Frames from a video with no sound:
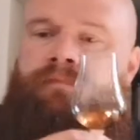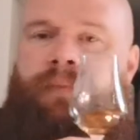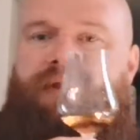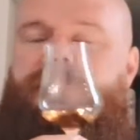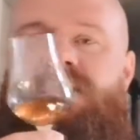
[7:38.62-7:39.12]

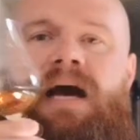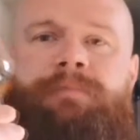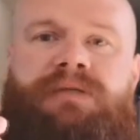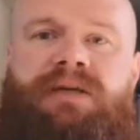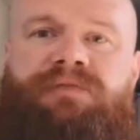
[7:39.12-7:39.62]
But the
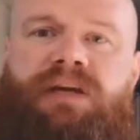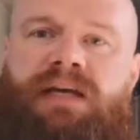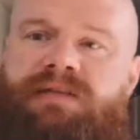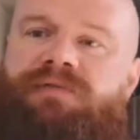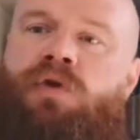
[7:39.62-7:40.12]
sharpness
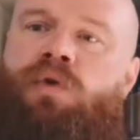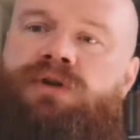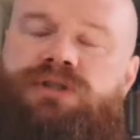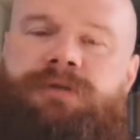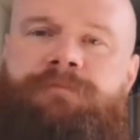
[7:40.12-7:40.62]
has, of
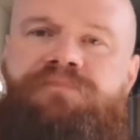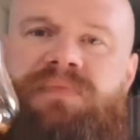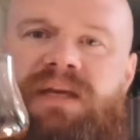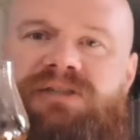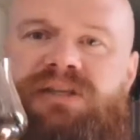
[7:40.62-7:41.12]
course,
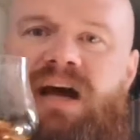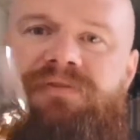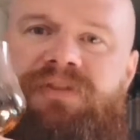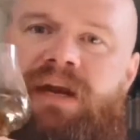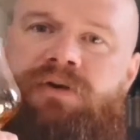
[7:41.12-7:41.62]
is
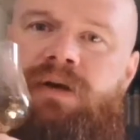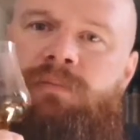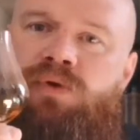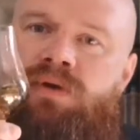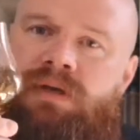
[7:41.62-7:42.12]
not there
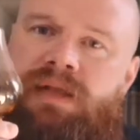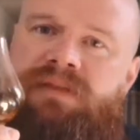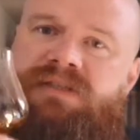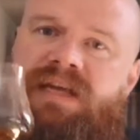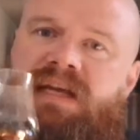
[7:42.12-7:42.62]
anymore at
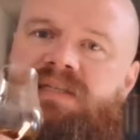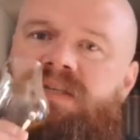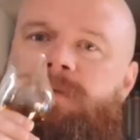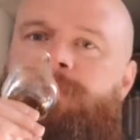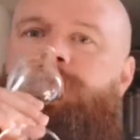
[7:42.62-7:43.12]
the second
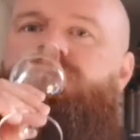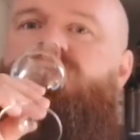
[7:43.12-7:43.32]
sip.